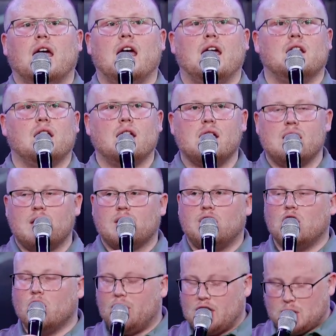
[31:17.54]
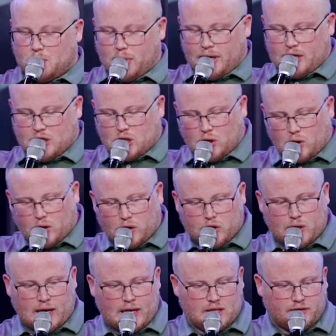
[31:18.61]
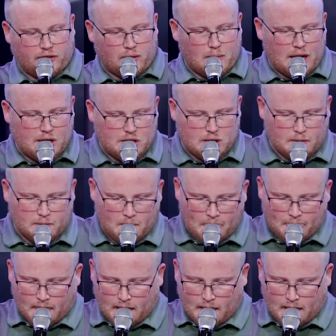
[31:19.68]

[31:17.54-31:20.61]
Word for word: And, you know, this brings total transformation.